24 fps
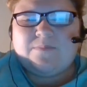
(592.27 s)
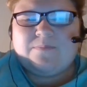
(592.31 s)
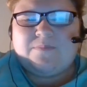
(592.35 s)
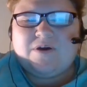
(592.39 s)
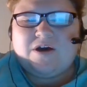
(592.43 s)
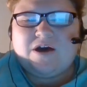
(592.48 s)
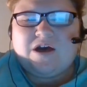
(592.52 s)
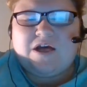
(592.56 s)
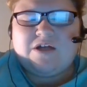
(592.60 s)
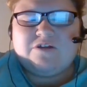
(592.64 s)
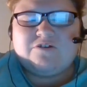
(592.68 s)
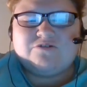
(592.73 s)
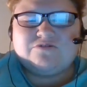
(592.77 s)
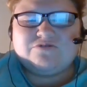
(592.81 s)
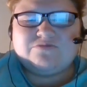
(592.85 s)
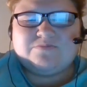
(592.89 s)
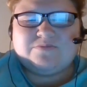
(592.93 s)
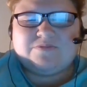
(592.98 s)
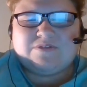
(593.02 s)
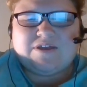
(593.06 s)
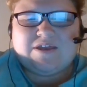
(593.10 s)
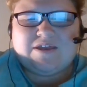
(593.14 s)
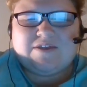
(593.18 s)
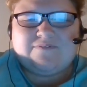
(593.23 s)
but others
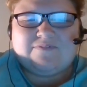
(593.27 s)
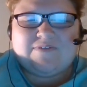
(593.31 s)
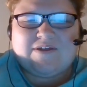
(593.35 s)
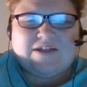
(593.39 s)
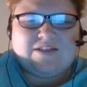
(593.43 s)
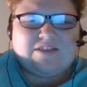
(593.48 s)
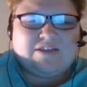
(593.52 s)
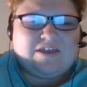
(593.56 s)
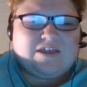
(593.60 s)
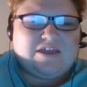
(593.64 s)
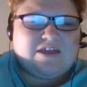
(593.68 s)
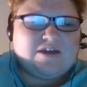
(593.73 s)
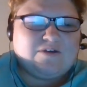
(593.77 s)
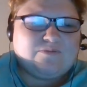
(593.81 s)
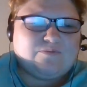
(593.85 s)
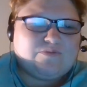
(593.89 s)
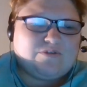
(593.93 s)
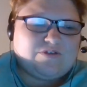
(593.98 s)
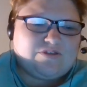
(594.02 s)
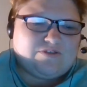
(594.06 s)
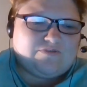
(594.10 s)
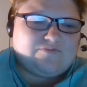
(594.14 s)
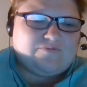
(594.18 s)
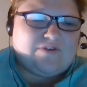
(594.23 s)
believe that the kid
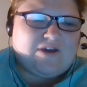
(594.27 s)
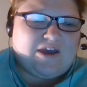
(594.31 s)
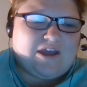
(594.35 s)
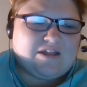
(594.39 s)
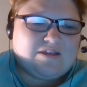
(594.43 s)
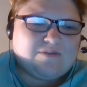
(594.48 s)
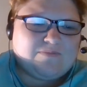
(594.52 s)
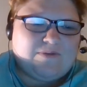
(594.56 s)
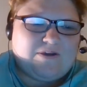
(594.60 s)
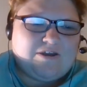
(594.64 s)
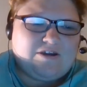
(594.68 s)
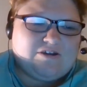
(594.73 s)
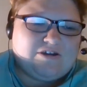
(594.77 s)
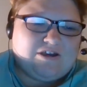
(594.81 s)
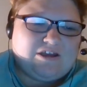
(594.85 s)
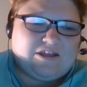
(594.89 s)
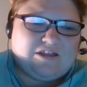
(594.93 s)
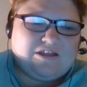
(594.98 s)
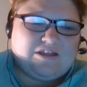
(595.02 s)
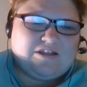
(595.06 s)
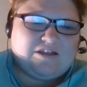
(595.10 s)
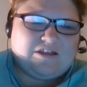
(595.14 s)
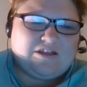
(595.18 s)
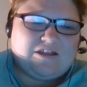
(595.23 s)
was in fact
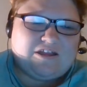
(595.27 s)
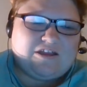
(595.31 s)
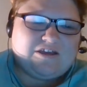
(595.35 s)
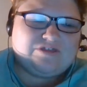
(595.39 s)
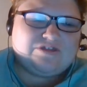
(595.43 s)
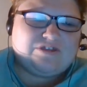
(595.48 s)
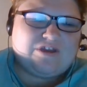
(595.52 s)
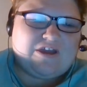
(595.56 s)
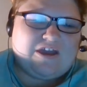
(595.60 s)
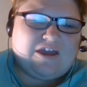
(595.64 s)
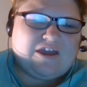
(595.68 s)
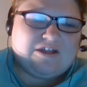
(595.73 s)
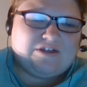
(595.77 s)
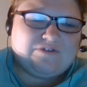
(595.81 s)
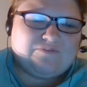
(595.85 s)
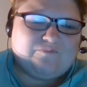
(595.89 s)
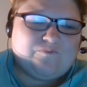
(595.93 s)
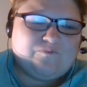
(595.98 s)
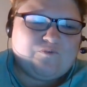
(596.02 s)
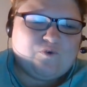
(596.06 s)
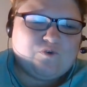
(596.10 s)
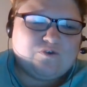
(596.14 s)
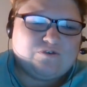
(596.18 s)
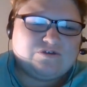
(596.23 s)
buried the next day in
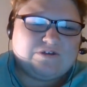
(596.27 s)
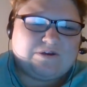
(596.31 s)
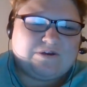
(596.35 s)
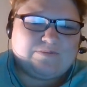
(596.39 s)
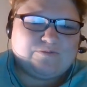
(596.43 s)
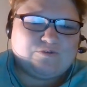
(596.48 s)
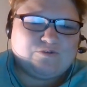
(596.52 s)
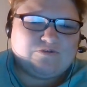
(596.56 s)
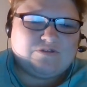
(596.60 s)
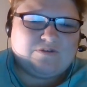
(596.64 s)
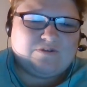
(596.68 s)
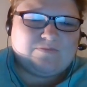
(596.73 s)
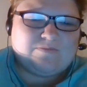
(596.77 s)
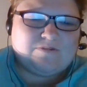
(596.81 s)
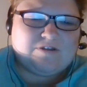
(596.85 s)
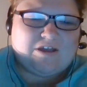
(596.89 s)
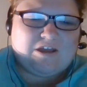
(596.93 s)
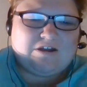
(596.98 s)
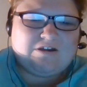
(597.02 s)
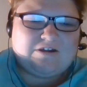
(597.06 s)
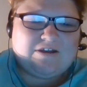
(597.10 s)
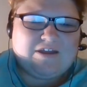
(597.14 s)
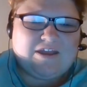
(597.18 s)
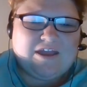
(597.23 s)
Fort Sumner
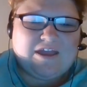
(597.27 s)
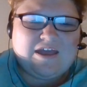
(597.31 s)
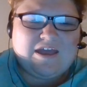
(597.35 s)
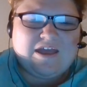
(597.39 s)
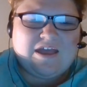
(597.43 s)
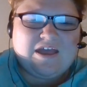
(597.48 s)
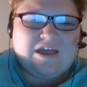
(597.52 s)
Cemetery.